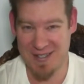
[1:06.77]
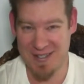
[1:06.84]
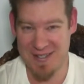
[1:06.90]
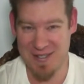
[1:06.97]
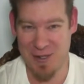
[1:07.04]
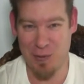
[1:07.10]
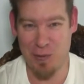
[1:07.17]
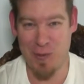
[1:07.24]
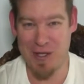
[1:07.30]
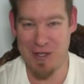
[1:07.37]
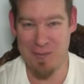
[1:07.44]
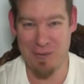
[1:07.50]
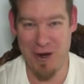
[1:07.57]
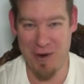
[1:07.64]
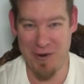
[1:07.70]
This is our weekly
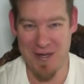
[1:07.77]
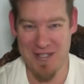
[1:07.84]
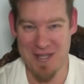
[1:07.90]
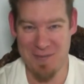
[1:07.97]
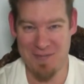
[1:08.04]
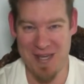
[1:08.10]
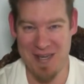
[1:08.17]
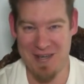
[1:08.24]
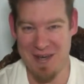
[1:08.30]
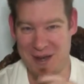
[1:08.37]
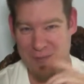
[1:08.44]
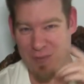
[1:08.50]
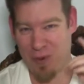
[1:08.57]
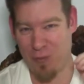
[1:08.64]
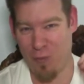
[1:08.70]
progress update
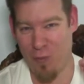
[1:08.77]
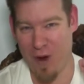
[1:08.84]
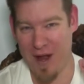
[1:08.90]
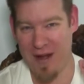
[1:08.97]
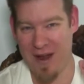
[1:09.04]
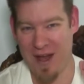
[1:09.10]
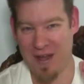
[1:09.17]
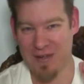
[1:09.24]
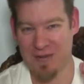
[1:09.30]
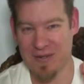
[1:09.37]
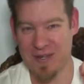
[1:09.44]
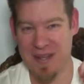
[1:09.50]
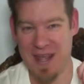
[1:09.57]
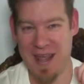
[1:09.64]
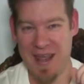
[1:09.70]
number
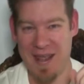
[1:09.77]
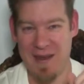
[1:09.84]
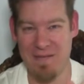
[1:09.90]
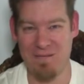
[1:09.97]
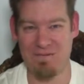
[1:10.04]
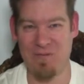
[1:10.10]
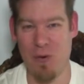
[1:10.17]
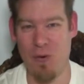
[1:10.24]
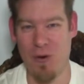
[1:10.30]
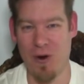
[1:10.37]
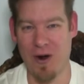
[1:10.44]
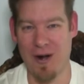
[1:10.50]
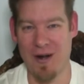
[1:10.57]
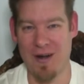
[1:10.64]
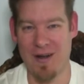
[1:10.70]
104,
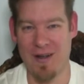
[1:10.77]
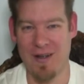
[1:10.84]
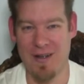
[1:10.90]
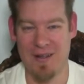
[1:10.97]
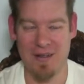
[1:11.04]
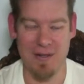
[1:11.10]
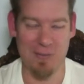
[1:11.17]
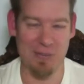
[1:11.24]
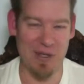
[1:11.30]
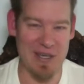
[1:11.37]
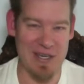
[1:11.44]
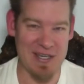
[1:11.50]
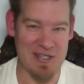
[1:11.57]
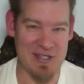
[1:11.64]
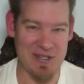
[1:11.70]

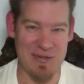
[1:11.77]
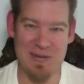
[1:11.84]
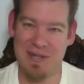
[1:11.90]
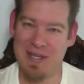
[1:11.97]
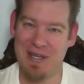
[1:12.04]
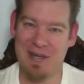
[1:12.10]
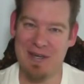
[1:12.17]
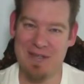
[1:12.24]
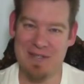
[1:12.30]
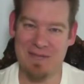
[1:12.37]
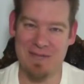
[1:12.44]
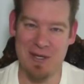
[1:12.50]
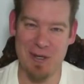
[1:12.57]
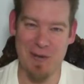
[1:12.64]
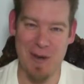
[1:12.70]
completing two years of
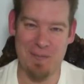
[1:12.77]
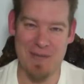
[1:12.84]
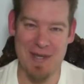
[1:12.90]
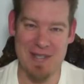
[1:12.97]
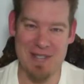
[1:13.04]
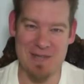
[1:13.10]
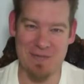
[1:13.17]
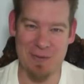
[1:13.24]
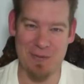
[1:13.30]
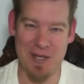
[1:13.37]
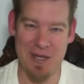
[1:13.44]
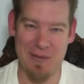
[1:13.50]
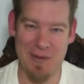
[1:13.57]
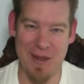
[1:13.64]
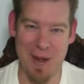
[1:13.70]
video updates for
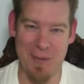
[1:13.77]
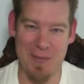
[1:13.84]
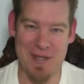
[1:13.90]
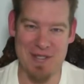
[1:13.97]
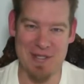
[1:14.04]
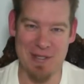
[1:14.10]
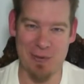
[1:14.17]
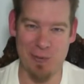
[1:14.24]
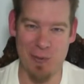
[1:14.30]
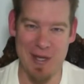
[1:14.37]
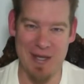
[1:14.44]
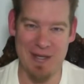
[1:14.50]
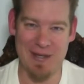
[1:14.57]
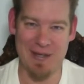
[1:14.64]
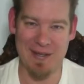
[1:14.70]
me without missing a
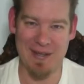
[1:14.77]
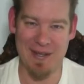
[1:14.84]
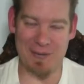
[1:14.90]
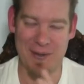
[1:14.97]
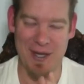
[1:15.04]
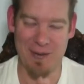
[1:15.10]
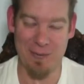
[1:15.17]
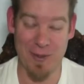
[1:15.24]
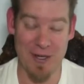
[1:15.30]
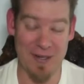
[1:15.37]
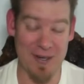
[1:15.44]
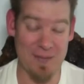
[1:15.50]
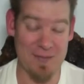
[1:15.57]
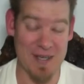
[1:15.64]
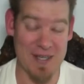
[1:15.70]
week, and we had written
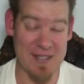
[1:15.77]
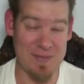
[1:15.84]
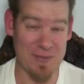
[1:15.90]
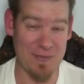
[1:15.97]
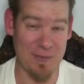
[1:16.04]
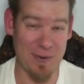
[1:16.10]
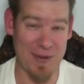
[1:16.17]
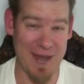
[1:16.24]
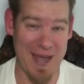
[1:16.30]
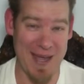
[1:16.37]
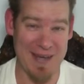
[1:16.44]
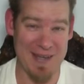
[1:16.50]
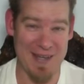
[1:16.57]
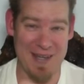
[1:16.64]
updates before that,